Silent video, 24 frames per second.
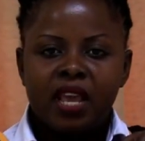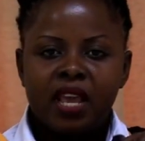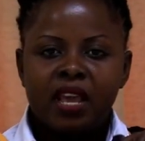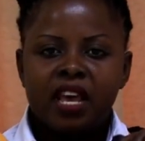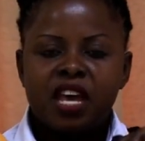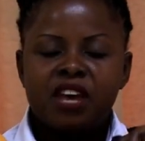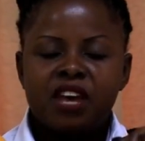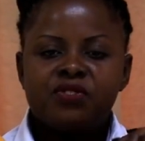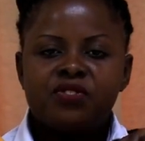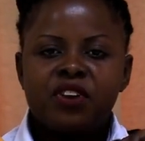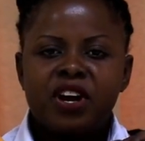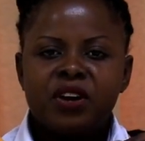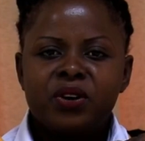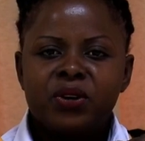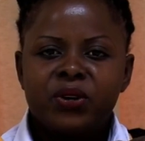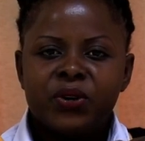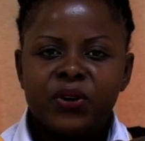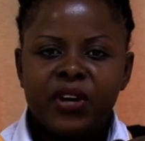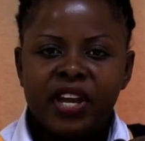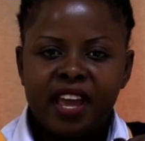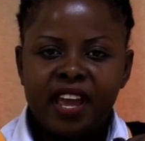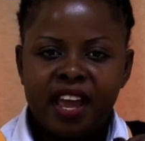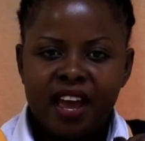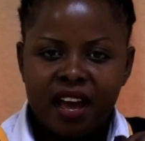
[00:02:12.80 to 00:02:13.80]
Everyone
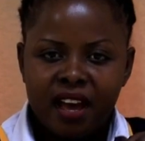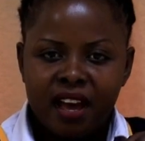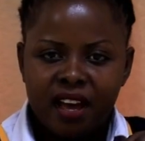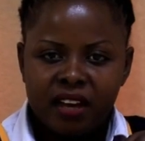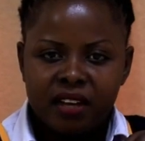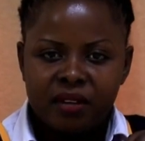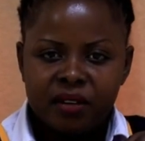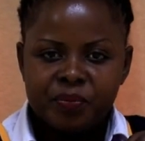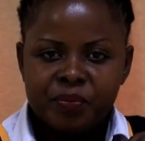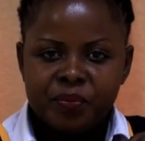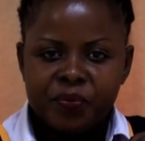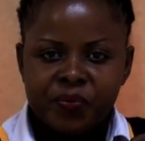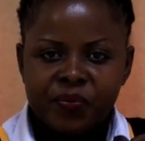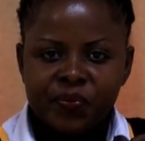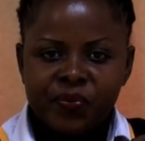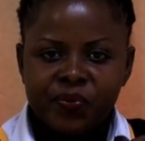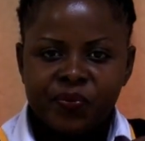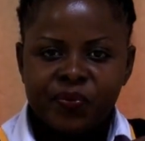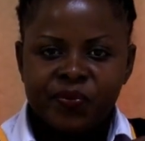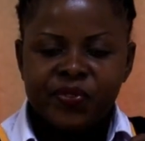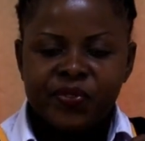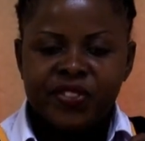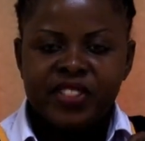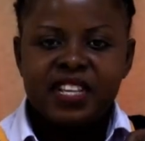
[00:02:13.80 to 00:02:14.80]
look here.
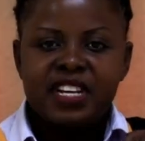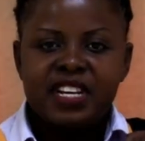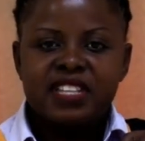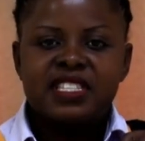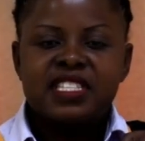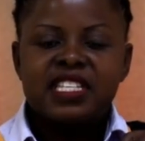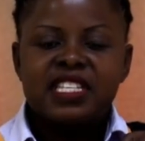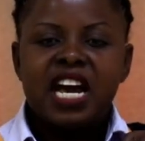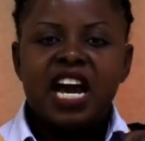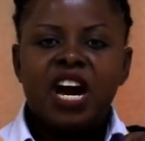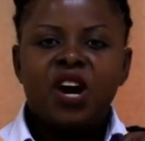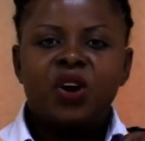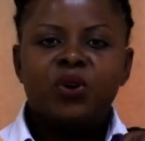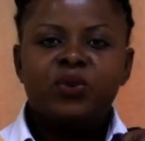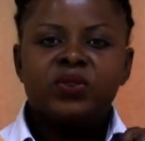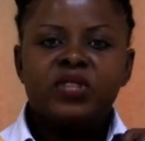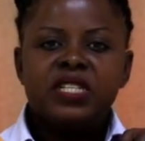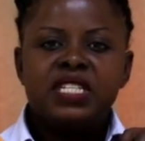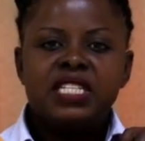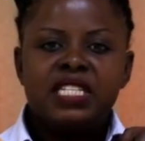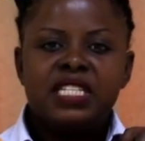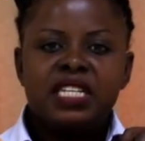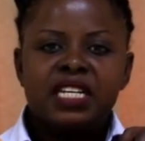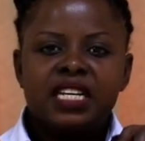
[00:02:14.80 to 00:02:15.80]
The
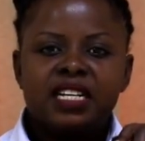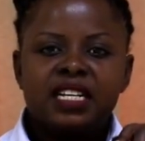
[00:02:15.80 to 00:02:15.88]
sound